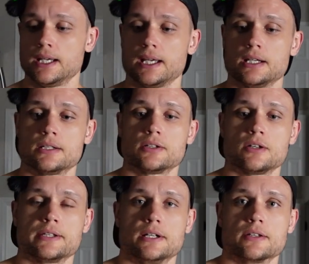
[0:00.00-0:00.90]
And
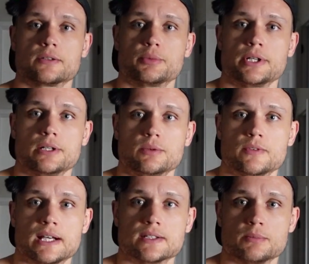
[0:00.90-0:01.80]
on the other plate, we've
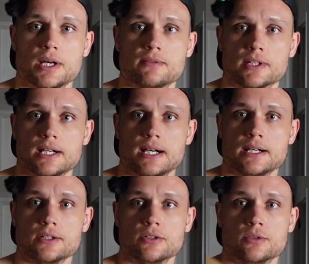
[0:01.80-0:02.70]
got some
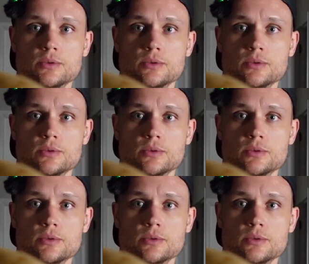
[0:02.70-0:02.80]
avocado,